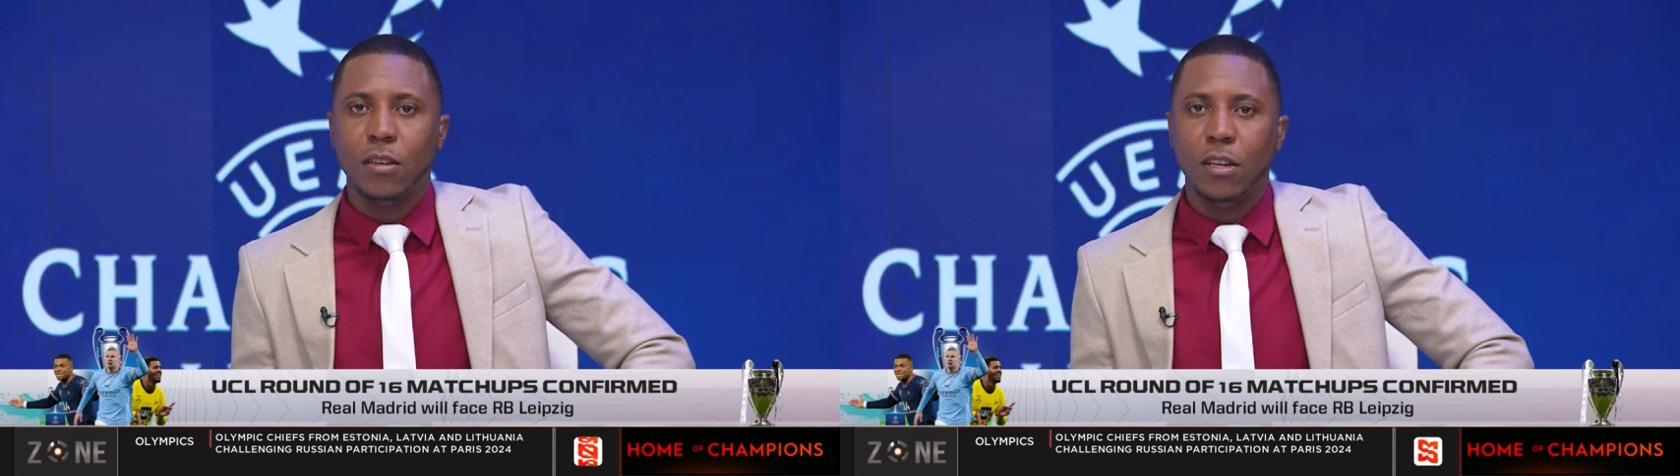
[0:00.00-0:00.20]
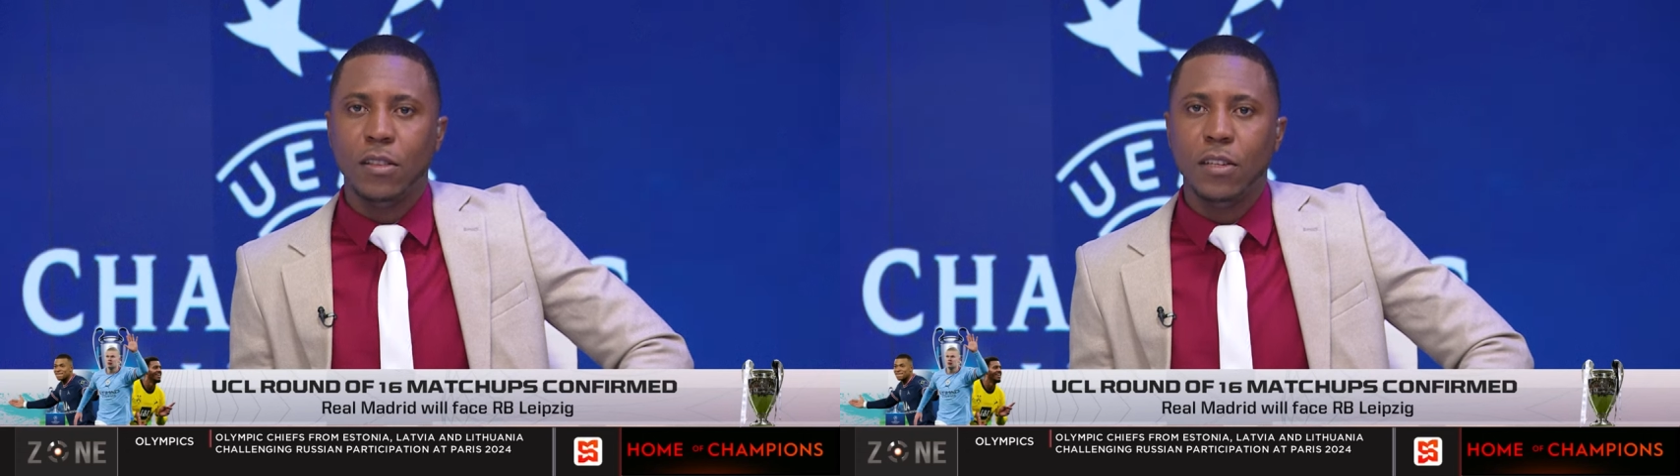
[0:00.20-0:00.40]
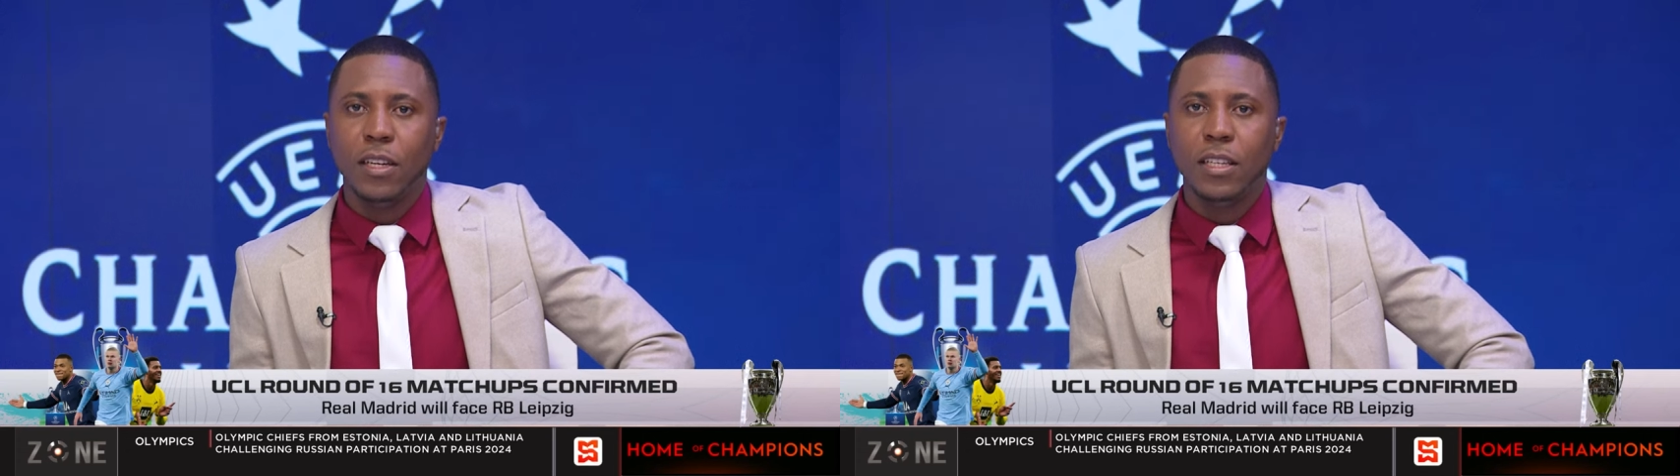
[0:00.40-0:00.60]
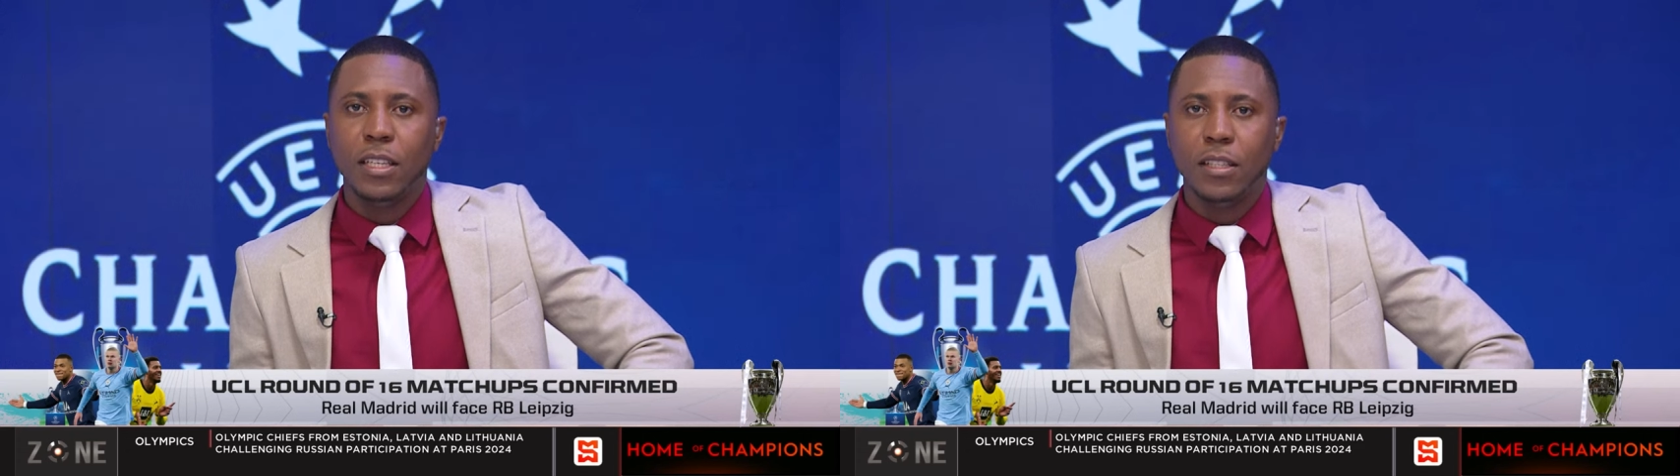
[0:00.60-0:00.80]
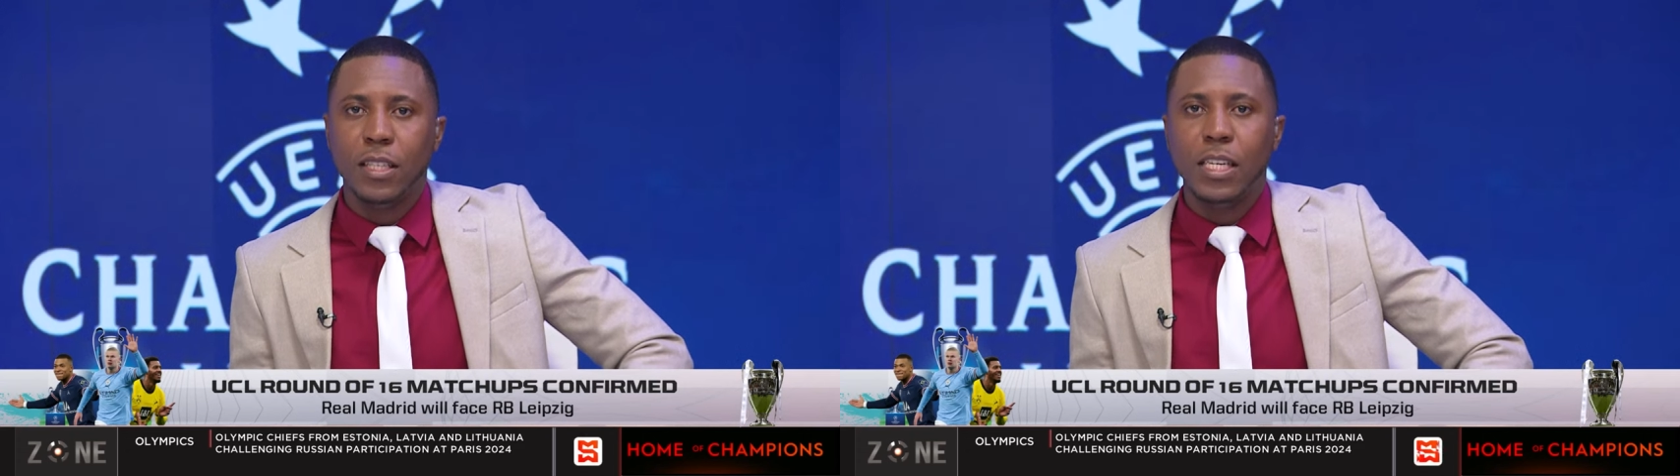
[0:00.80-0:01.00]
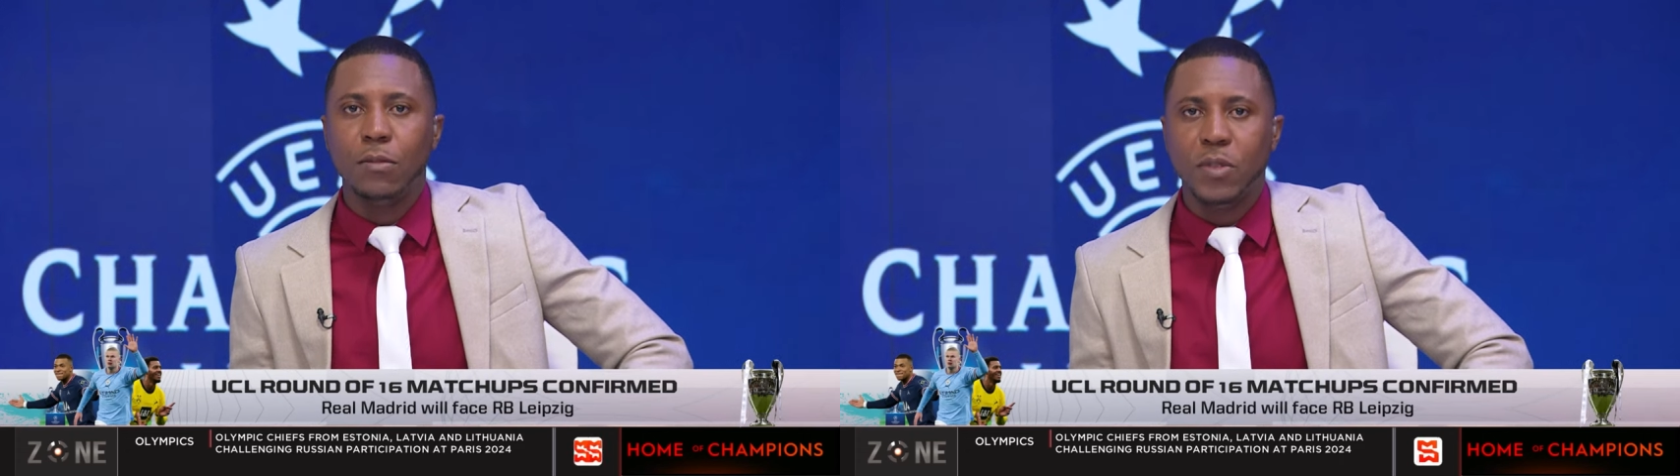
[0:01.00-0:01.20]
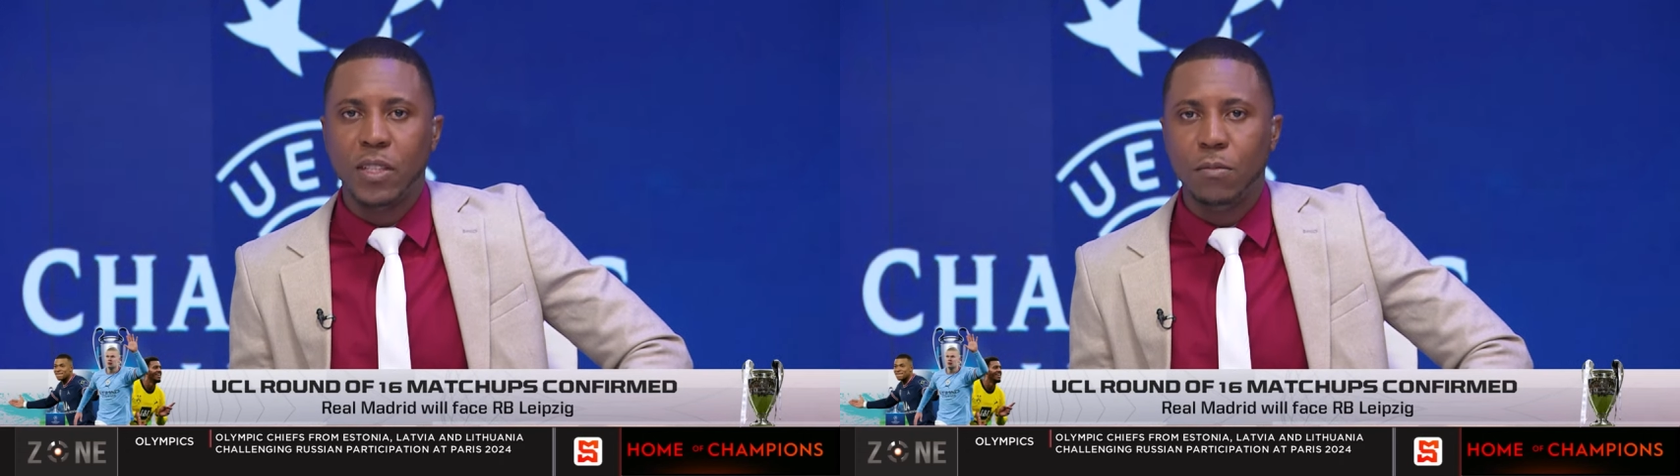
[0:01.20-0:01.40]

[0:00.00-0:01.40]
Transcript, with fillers: on the La Liga teams